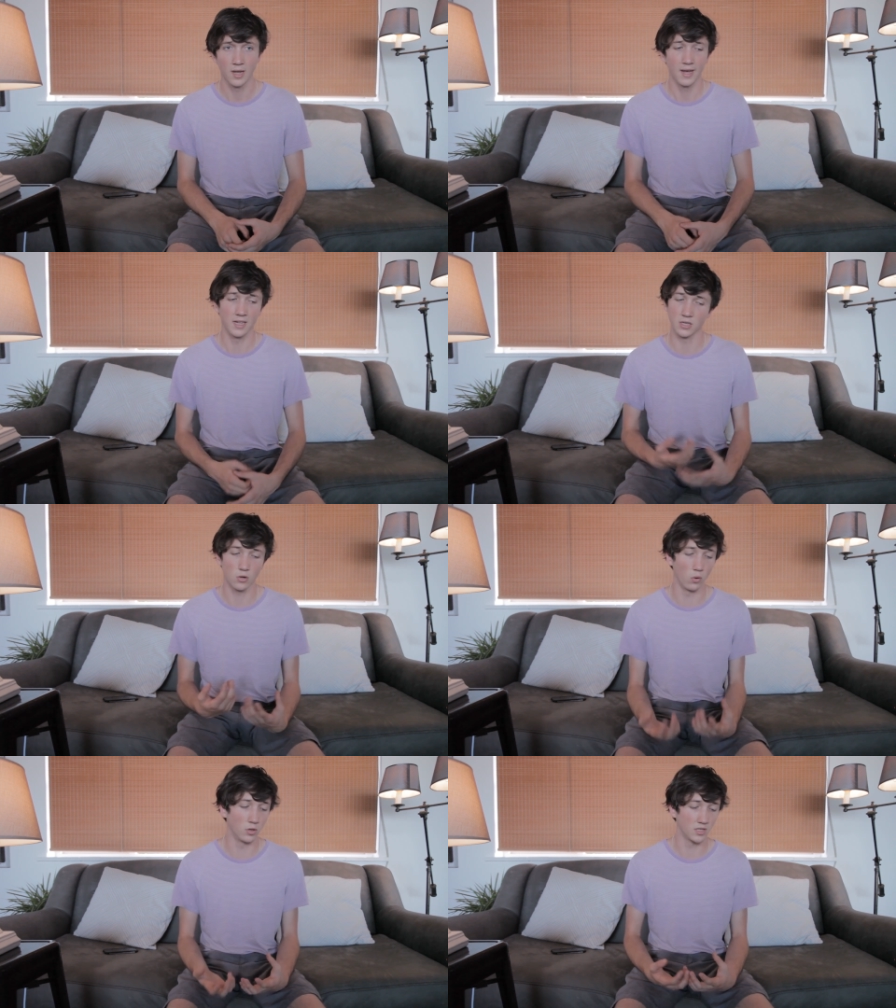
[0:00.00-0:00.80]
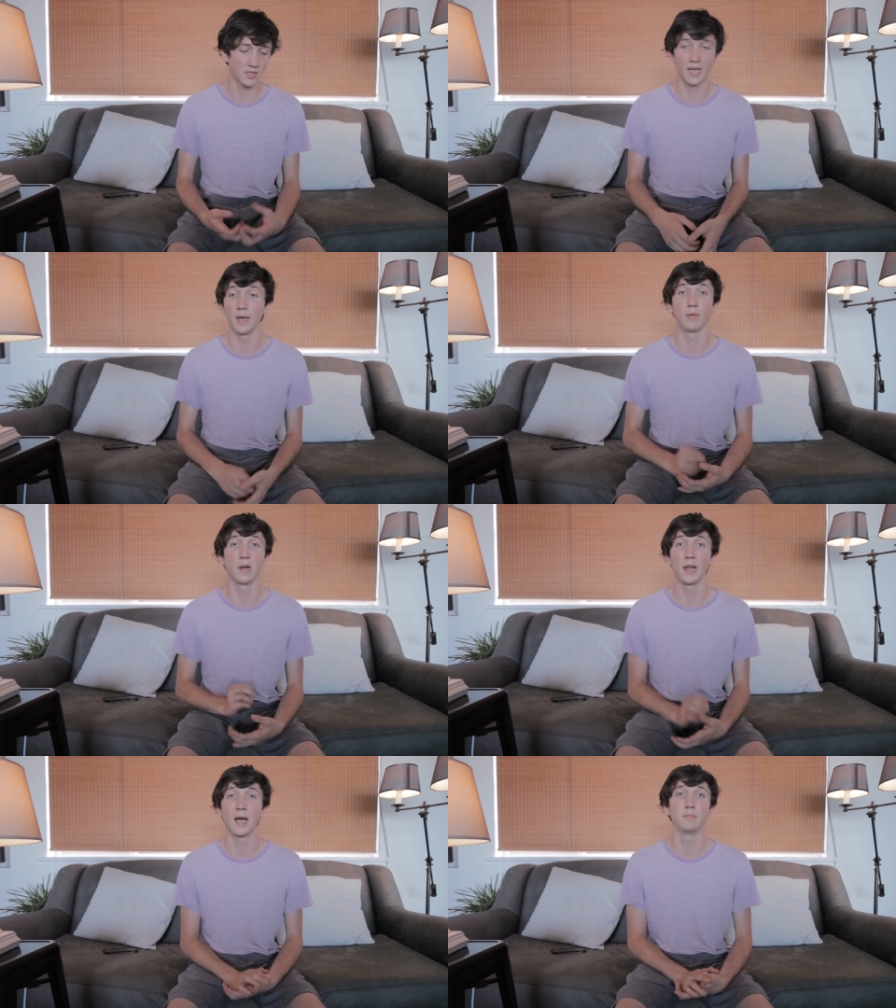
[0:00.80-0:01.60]
It's a gorgeous game
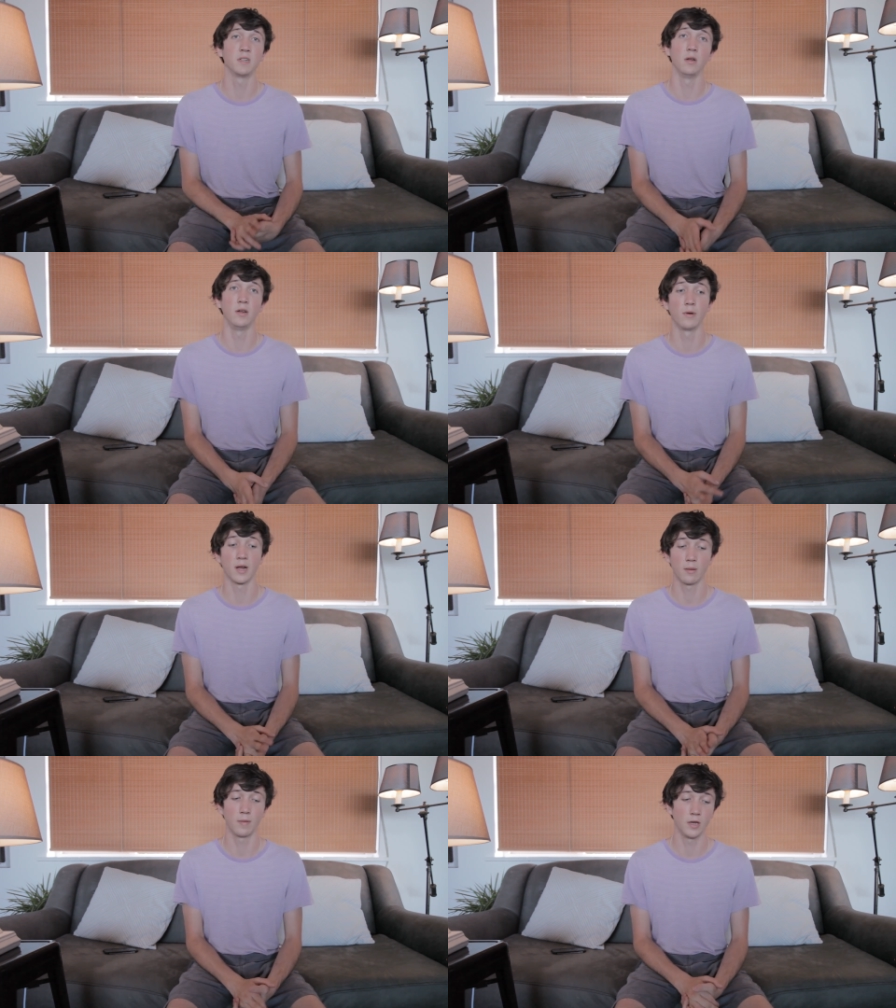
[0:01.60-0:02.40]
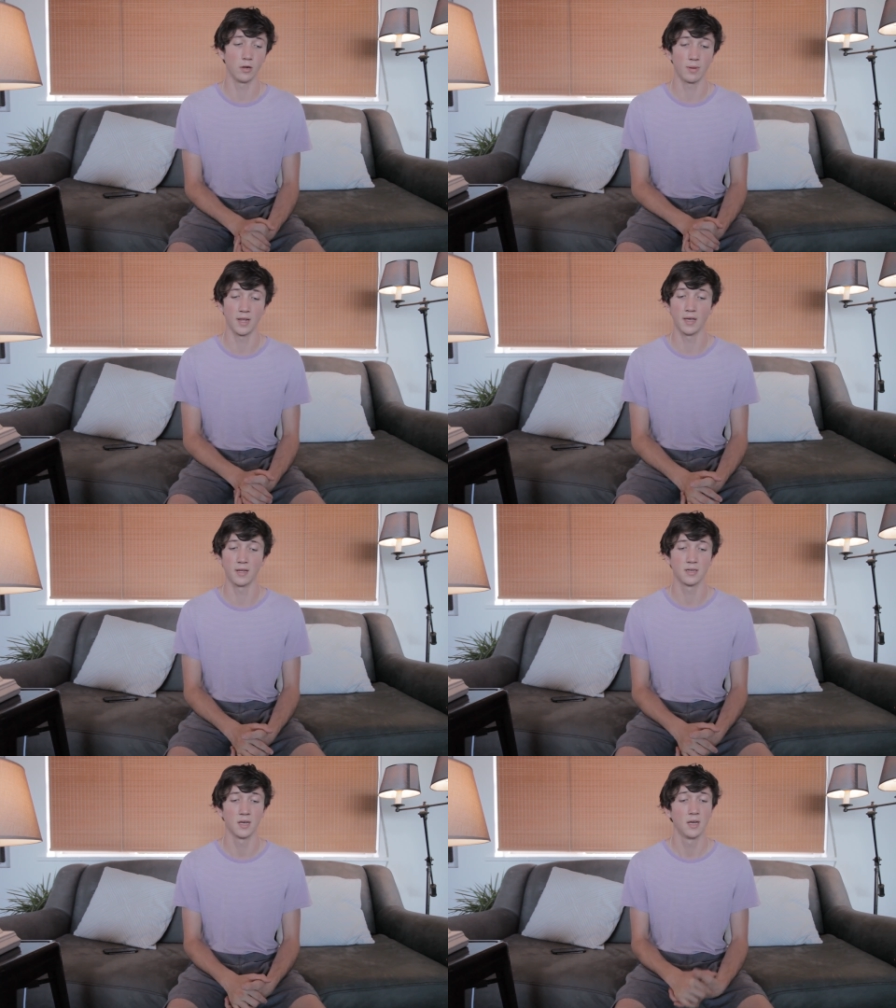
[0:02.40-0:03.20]
and I'd absolutely recommend you play
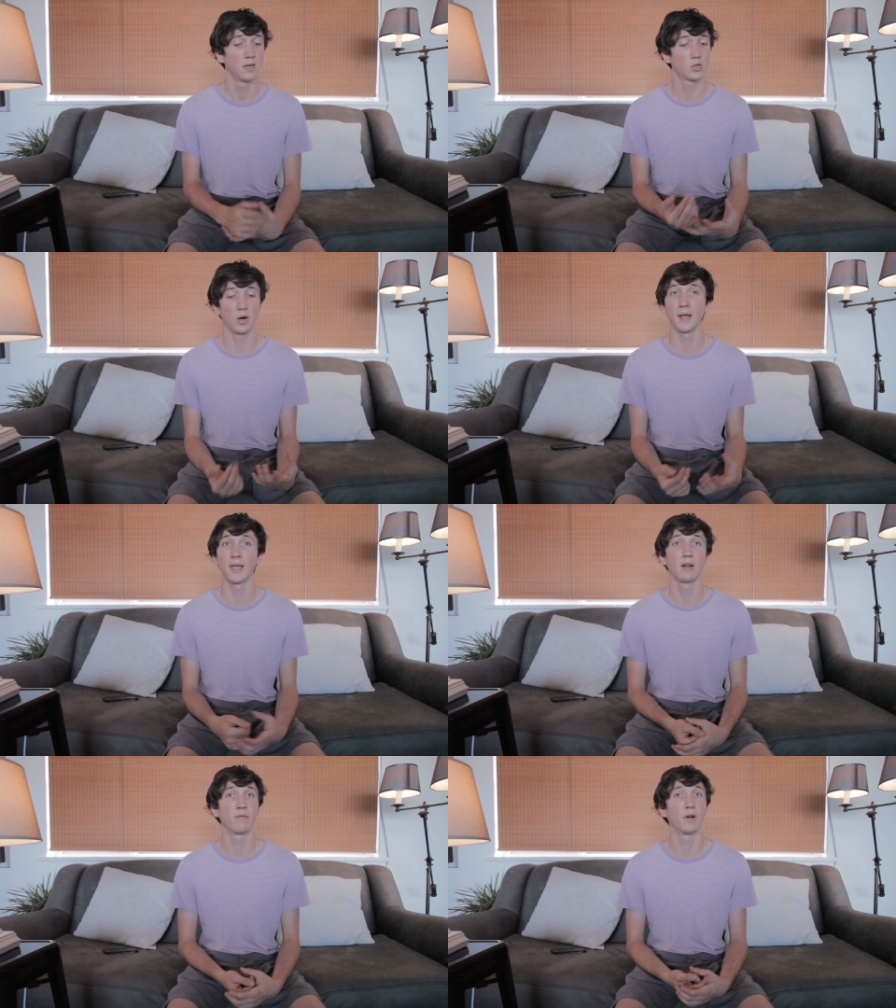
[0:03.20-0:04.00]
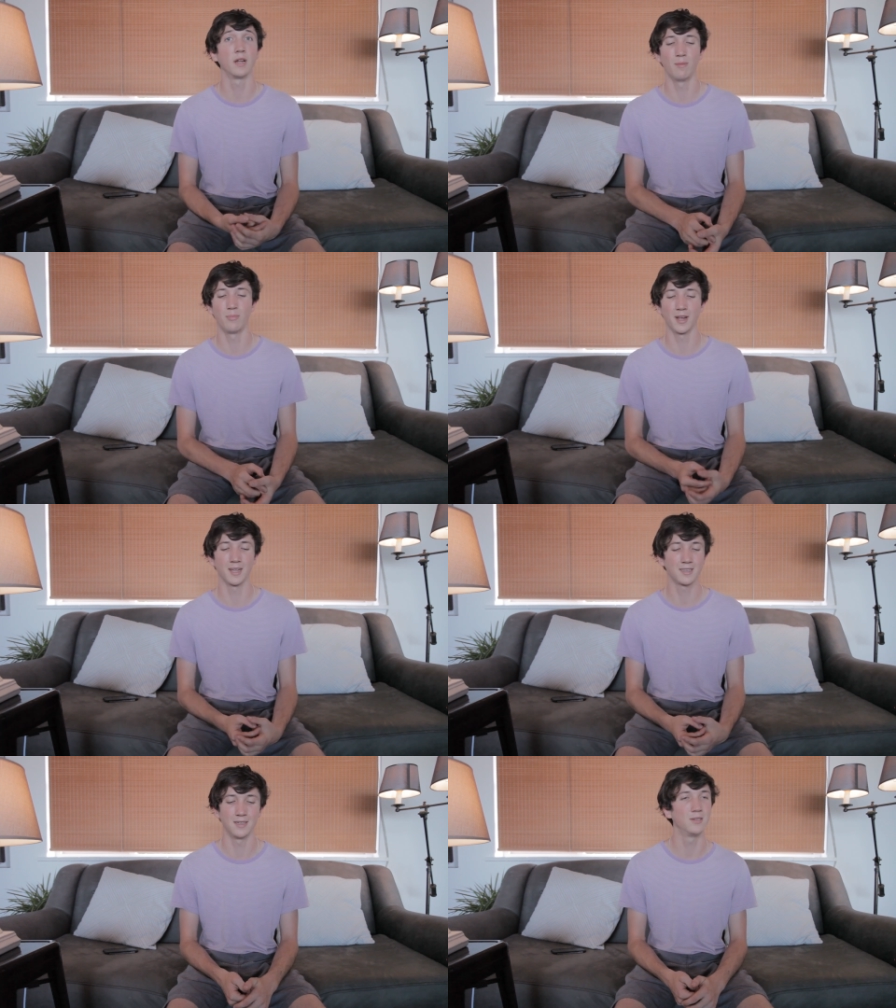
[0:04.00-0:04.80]
it. Try and get a friend to bring
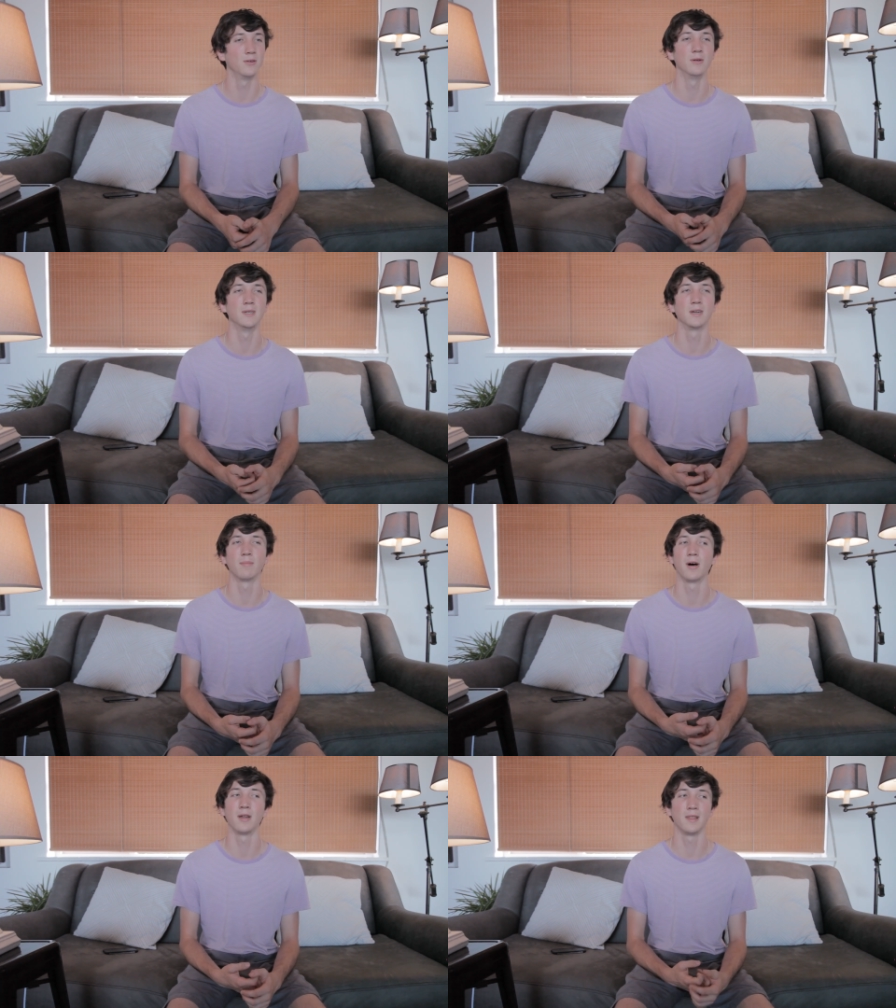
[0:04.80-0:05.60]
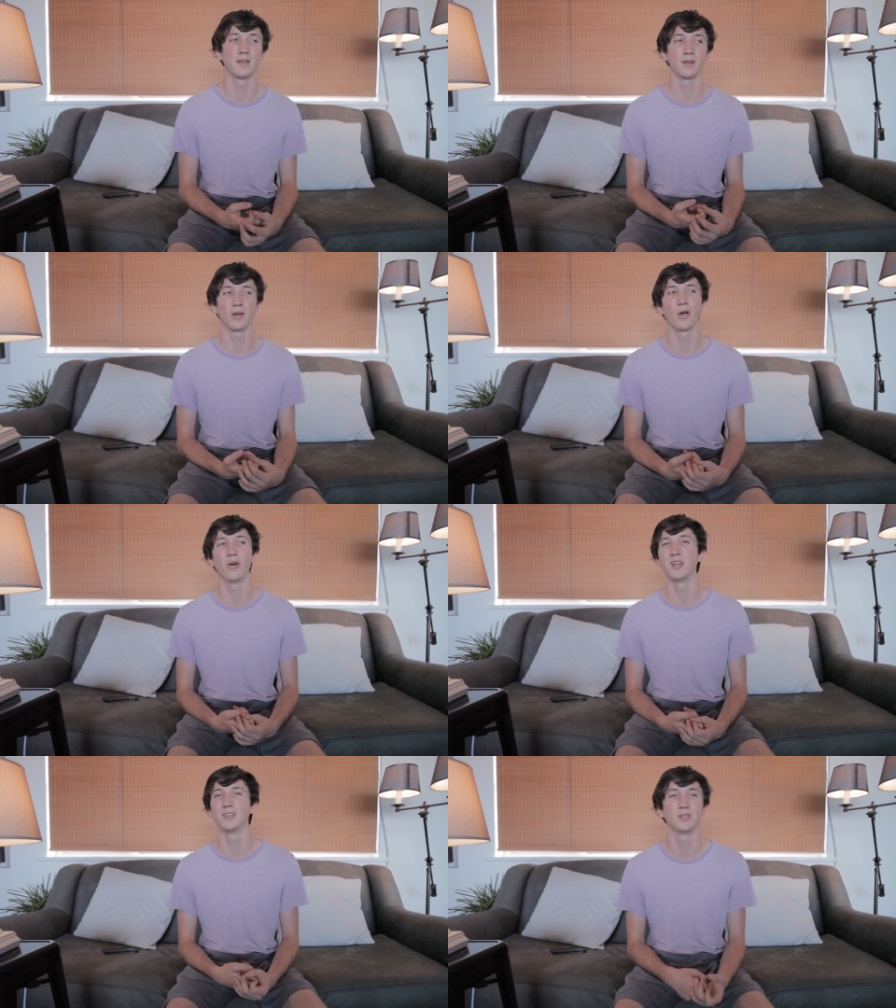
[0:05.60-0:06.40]
it to a dinner party that you're
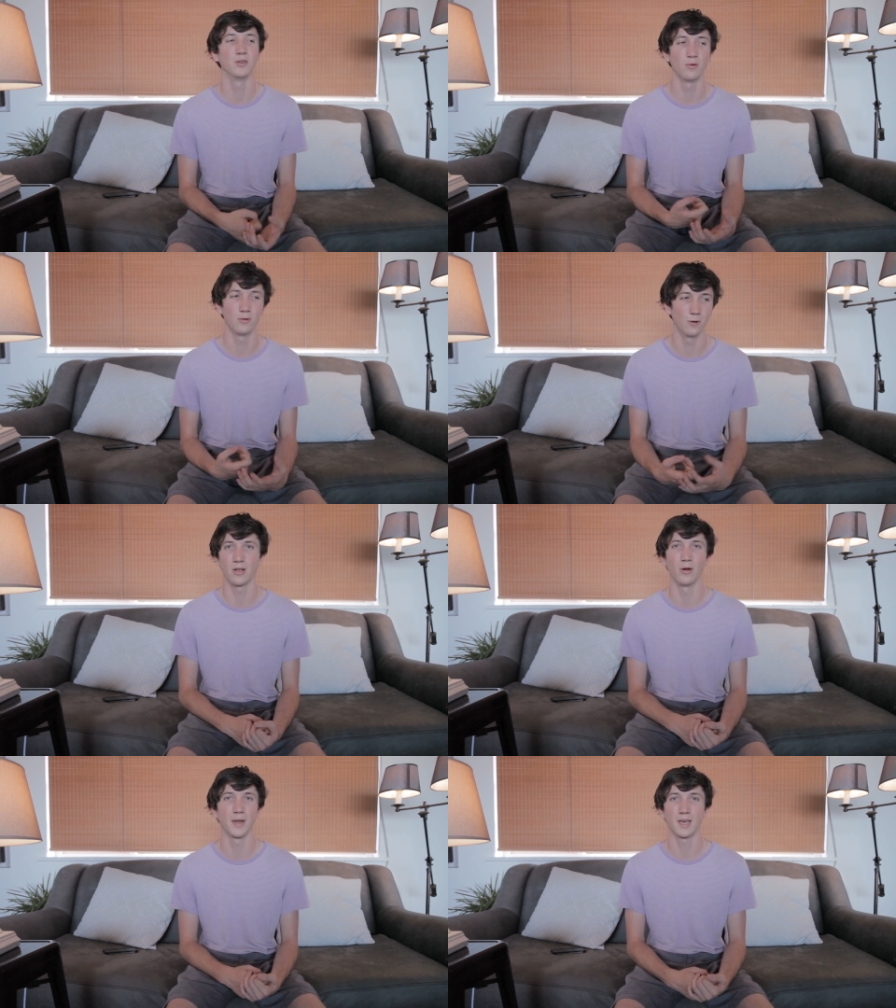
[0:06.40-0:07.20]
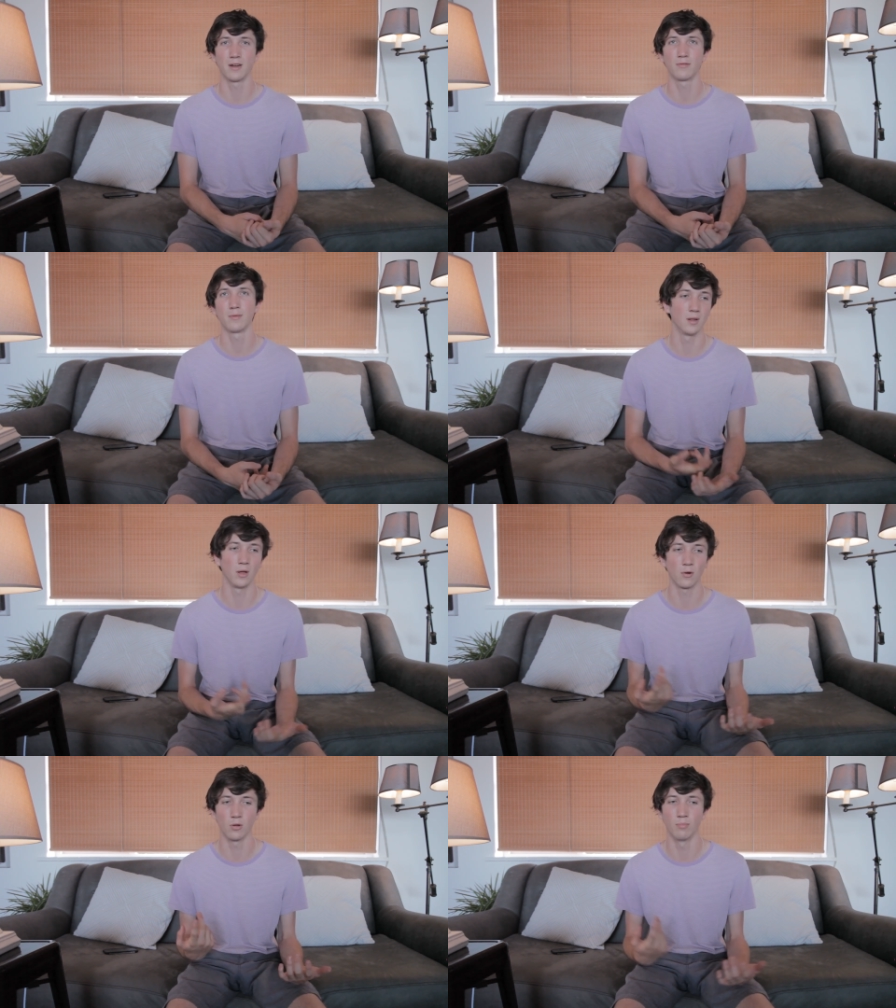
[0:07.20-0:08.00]
going to, or go and get it from your
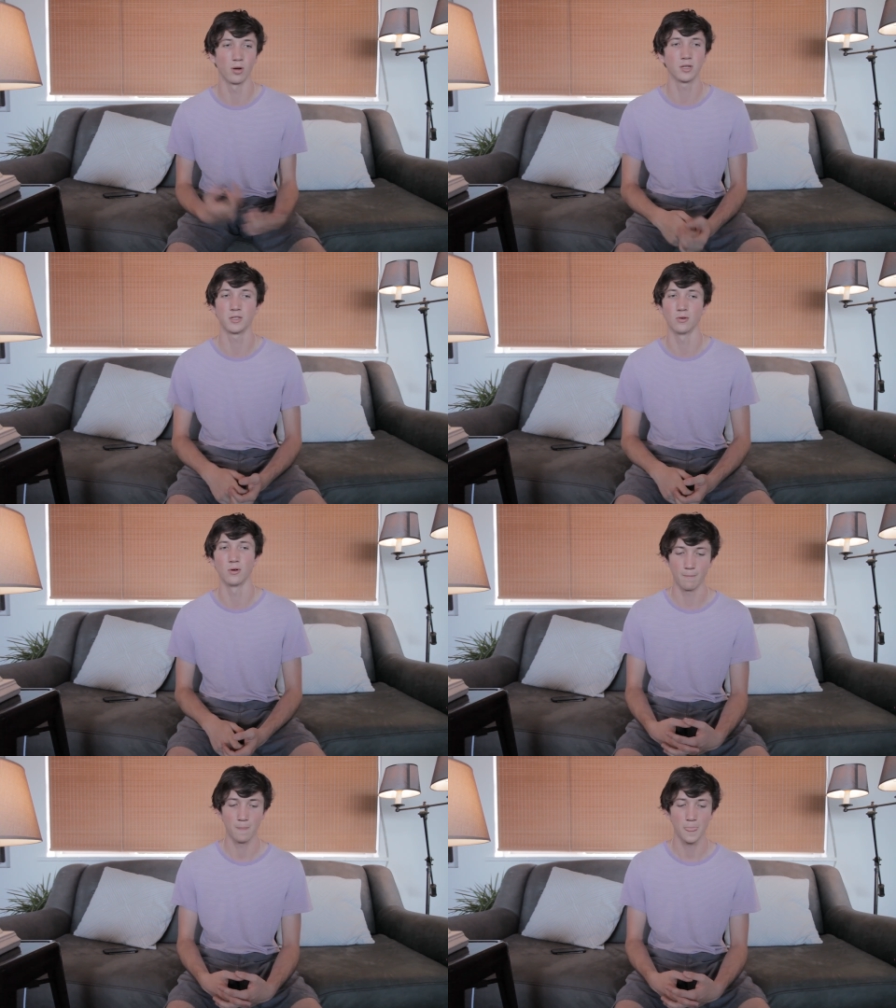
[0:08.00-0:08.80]
local bookstore.